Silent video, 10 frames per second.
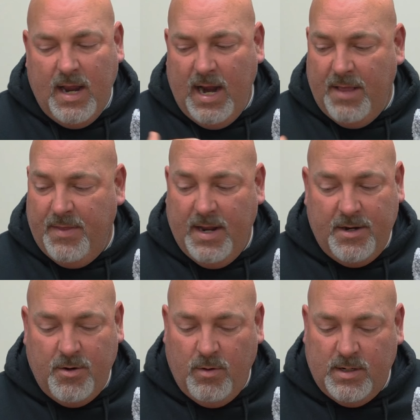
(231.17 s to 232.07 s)
and
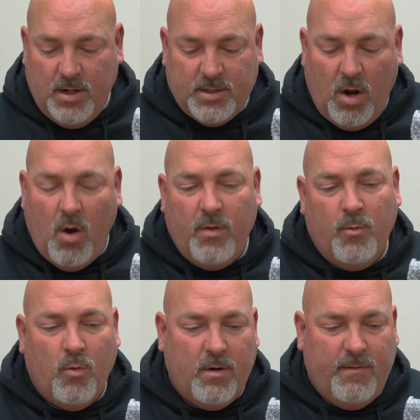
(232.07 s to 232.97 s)
then, it does all the
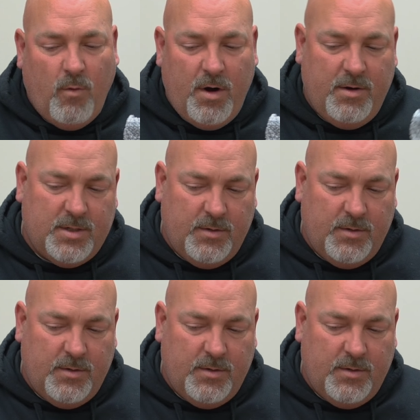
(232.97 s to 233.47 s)
work for you.